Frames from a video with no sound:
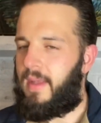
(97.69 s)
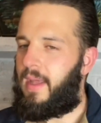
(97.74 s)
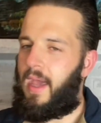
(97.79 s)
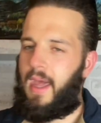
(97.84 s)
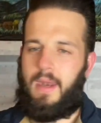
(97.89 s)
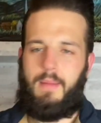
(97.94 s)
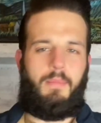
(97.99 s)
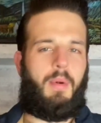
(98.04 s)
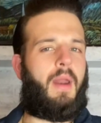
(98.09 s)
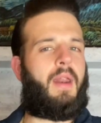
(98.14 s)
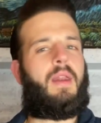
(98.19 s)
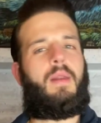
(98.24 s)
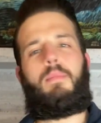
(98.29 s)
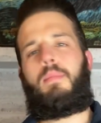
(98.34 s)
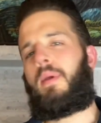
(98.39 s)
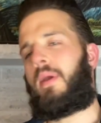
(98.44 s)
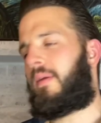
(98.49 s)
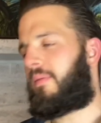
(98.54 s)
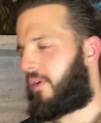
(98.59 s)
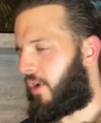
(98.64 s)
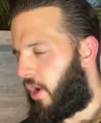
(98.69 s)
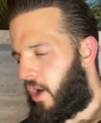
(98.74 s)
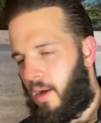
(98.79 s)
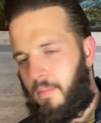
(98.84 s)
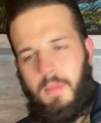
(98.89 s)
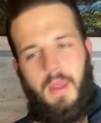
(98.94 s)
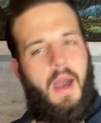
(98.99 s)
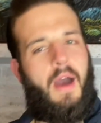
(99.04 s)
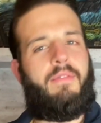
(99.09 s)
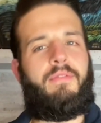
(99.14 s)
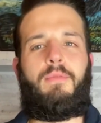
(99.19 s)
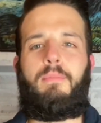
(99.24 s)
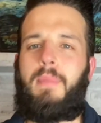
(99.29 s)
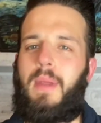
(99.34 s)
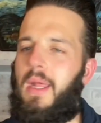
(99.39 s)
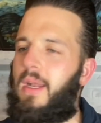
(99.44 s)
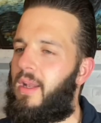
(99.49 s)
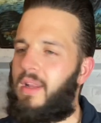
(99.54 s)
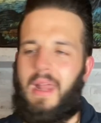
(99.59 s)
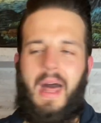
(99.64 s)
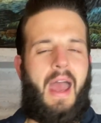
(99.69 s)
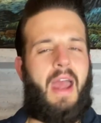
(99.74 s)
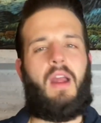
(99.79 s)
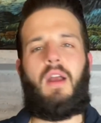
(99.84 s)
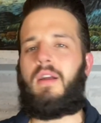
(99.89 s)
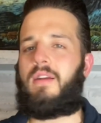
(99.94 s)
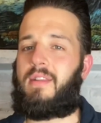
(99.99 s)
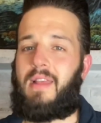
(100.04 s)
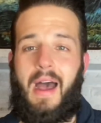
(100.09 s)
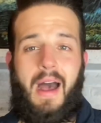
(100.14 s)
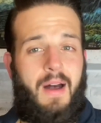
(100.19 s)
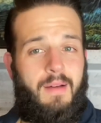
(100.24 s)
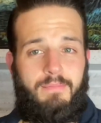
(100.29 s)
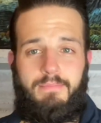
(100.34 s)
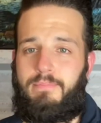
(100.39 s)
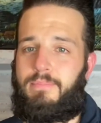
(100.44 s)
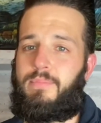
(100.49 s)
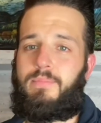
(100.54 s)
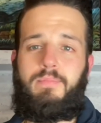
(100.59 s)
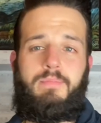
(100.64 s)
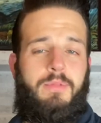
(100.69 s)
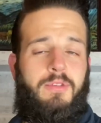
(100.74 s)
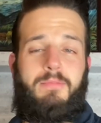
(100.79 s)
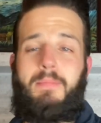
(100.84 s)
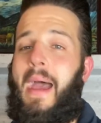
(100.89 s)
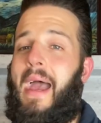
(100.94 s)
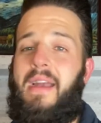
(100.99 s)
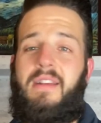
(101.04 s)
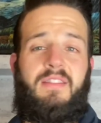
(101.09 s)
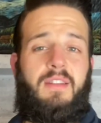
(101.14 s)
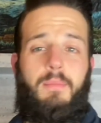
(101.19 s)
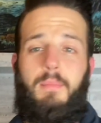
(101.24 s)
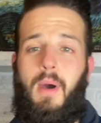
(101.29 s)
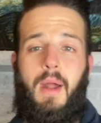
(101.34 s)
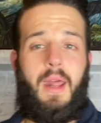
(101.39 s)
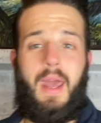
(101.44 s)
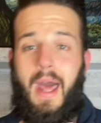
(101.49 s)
anybody to be calling me out for being a liar, because I'll smack somebody.